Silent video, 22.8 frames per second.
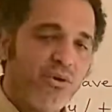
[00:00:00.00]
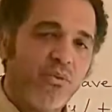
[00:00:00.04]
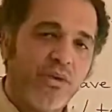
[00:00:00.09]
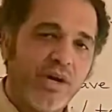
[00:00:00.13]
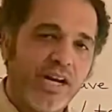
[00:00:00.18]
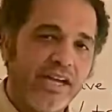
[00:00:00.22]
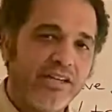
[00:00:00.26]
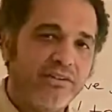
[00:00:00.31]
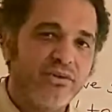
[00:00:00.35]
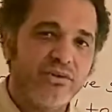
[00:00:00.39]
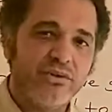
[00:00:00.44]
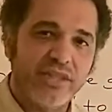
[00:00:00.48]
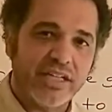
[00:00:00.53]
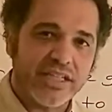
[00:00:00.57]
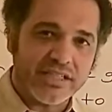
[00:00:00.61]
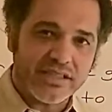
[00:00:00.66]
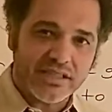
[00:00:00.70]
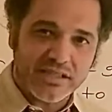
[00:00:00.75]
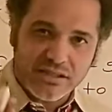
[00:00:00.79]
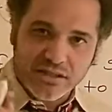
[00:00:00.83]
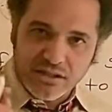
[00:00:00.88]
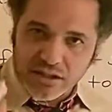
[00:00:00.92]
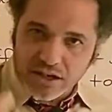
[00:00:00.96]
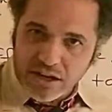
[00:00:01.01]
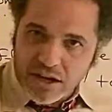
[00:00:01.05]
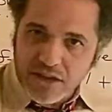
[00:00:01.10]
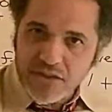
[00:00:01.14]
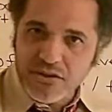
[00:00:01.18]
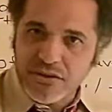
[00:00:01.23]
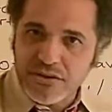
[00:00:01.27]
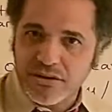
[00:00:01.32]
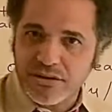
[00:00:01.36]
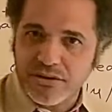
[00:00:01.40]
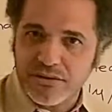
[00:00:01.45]
when I do lessons on
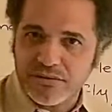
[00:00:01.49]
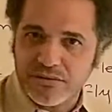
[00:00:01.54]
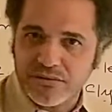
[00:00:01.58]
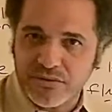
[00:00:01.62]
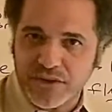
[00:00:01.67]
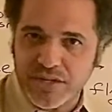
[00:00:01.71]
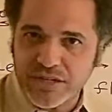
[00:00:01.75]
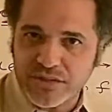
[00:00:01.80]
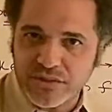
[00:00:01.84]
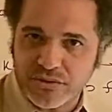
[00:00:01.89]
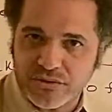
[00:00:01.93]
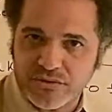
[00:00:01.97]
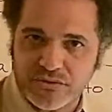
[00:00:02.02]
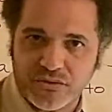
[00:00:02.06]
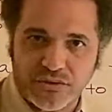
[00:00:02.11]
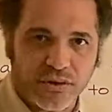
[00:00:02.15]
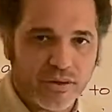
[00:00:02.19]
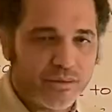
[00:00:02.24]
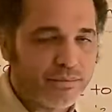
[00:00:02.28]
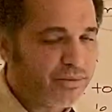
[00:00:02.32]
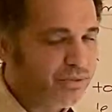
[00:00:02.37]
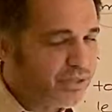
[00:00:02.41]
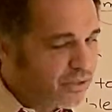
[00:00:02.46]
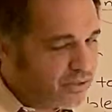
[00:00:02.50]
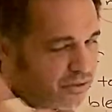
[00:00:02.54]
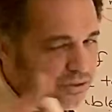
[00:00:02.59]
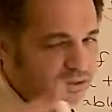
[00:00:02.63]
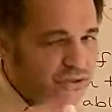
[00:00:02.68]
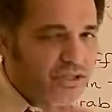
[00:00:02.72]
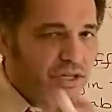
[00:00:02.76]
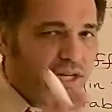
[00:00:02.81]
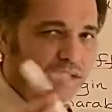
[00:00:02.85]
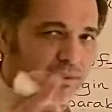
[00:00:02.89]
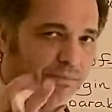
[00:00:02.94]
other phrasal verbs,
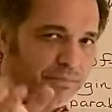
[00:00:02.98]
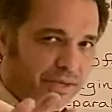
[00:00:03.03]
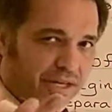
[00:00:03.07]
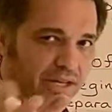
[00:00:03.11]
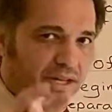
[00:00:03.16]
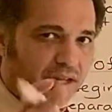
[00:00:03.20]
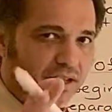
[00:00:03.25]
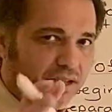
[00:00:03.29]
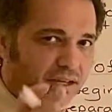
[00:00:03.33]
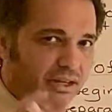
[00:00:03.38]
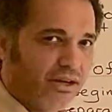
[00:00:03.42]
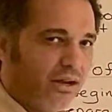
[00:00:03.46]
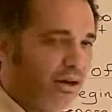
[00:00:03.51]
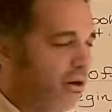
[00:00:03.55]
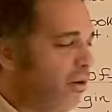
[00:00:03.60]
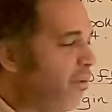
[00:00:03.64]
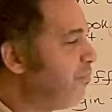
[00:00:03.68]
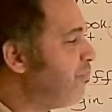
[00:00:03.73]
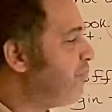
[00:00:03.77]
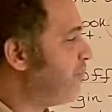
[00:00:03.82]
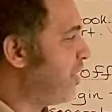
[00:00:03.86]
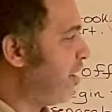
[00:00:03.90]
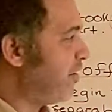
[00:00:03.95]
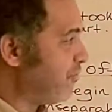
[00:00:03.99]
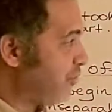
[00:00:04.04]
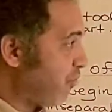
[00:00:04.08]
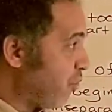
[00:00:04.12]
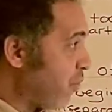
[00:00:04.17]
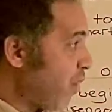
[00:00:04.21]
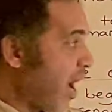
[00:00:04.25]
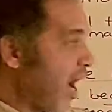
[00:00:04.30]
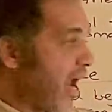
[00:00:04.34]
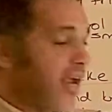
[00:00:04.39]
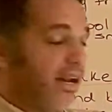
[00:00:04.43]
there's going to be, a
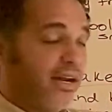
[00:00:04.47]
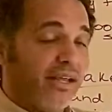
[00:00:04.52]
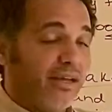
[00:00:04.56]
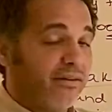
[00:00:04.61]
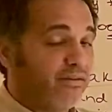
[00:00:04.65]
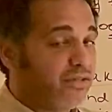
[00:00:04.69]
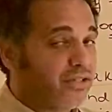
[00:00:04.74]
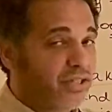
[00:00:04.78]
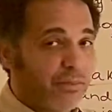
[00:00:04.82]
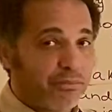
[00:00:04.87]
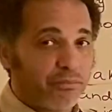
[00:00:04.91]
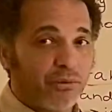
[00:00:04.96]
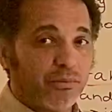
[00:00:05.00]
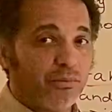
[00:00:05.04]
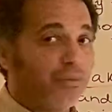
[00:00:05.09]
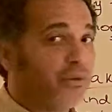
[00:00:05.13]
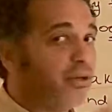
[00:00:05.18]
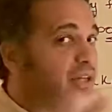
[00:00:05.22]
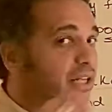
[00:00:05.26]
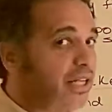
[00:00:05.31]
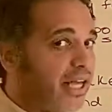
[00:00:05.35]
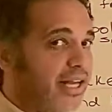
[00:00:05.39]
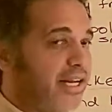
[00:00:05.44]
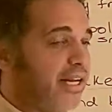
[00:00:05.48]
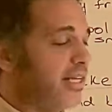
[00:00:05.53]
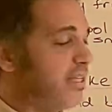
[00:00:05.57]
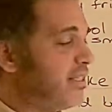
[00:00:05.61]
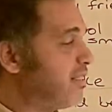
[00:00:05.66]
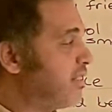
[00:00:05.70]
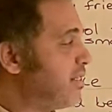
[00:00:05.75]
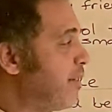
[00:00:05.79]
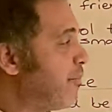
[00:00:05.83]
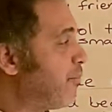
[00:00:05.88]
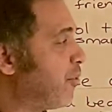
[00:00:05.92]
variety of separable and
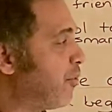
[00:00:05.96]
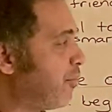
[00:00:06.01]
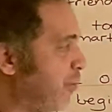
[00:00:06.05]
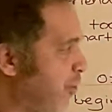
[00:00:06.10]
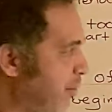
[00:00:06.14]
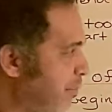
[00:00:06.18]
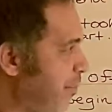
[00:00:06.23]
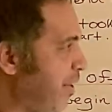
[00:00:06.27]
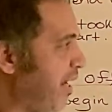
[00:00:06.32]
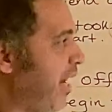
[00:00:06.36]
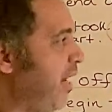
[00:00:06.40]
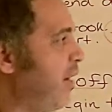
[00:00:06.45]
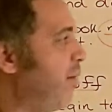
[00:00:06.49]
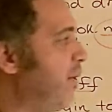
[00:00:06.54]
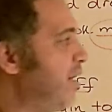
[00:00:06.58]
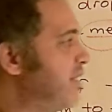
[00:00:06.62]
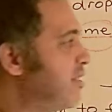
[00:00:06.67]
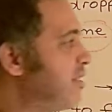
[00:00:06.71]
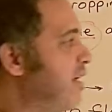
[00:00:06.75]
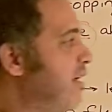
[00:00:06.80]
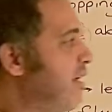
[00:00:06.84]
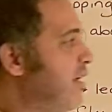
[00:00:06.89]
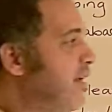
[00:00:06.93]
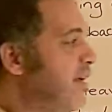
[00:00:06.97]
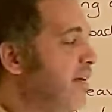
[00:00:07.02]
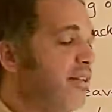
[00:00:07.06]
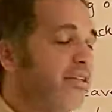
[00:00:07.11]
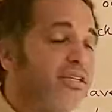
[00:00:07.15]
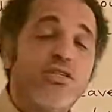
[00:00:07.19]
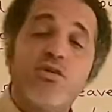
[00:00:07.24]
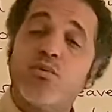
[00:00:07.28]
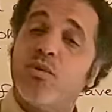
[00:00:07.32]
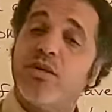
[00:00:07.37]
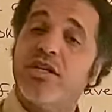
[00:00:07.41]
inseparable. But anyways,
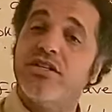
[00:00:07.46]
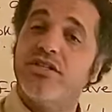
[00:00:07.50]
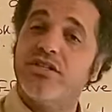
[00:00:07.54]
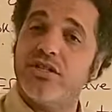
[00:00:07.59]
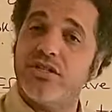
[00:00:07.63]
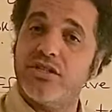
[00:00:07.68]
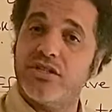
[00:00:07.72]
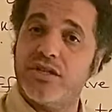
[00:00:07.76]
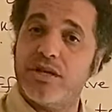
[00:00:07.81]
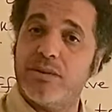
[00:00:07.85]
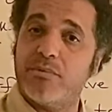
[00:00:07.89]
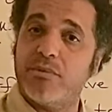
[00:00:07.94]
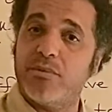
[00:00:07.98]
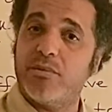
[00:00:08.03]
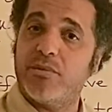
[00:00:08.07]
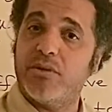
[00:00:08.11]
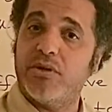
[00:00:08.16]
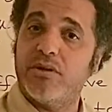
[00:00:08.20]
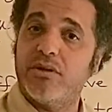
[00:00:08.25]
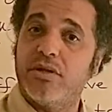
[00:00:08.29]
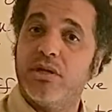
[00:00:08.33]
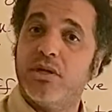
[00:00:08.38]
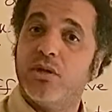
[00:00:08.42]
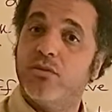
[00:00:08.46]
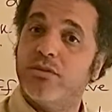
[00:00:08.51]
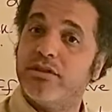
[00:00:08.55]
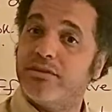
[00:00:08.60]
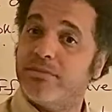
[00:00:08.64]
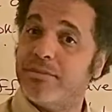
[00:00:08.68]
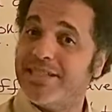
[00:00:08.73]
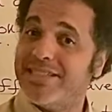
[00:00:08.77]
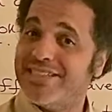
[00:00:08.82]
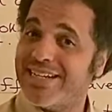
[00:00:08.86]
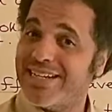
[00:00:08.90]
this one is inseparable, which
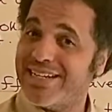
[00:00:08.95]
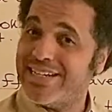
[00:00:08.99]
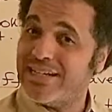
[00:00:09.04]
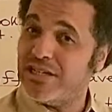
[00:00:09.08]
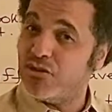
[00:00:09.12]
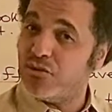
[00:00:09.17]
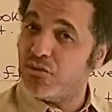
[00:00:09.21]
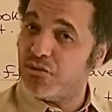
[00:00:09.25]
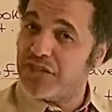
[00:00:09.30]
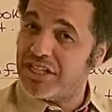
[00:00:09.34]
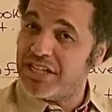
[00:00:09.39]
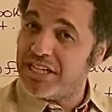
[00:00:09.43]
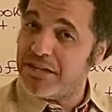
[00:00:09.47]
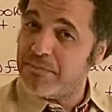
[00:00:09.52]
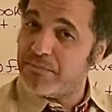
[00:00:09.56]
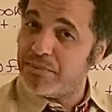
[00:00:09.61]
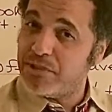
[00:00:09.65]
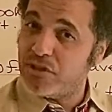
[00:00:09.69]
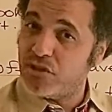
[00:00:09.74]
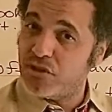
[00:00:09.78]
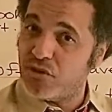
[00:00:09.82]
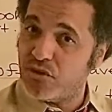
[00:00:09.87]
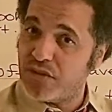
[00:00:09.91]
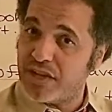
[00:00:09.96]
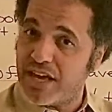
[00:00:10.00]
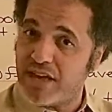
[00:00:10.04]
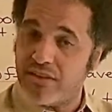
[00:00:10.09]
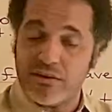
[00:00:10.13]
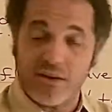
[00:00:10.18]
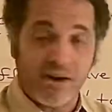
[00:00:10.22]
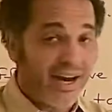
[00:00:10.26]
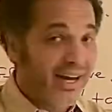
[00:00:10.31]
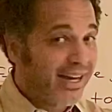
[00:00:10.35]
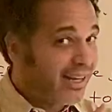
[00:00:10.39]
means I need to keep it
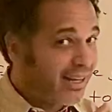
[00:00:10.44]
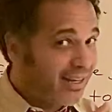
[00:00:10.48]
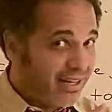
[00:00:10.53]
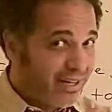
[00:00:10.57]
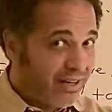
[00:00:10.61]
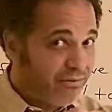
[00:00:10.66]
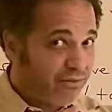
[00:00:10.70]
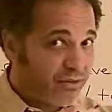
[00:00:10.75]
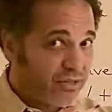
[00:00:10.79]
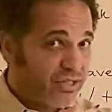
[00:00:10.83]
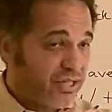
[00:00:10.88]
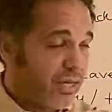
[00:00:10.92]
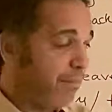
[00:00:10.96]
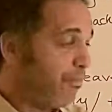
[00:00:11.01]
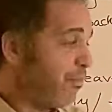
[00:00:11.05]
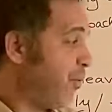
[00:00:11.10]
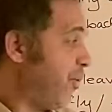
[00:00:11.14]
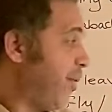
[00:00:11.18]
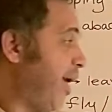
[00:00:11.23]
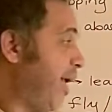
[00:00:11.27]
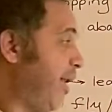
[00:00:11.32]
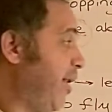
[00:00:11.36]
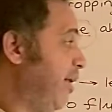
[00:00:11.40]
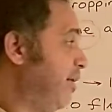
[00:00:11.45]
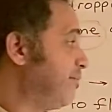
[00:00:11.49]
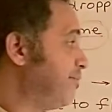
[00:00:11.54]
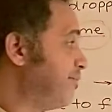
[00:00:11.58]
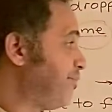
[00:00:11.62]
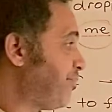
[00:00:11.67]
together. I can never separate it.